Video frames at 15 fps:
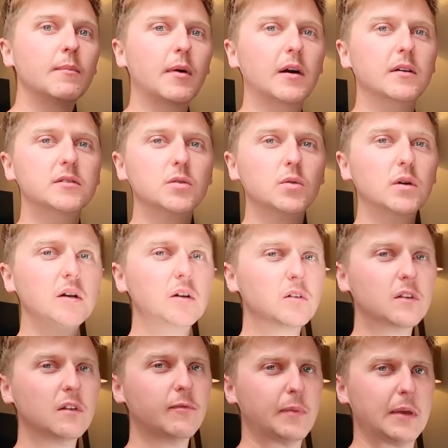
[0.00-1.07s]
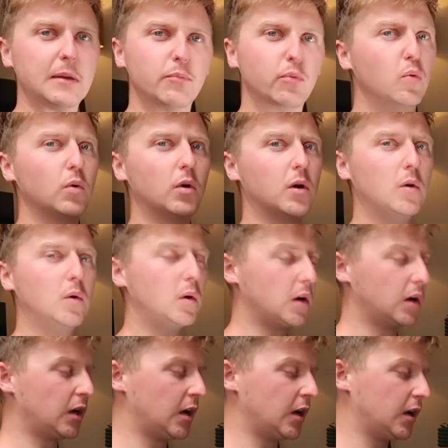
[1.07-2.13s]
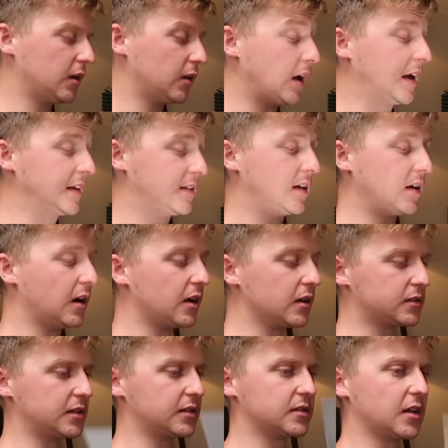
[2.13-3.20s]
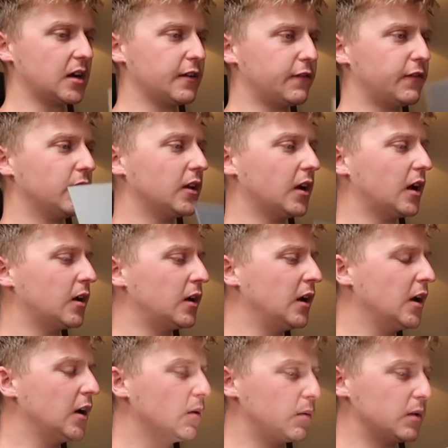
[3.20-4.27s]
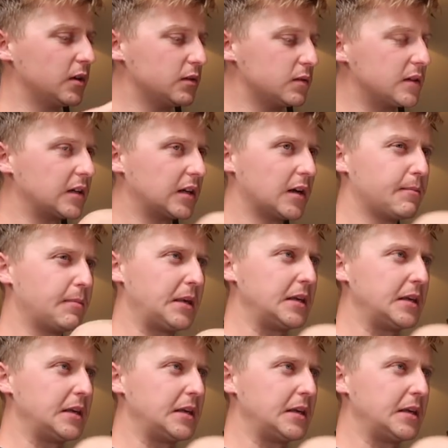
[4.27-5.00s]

But I saw a lot of people, as in artists that I follow, were using like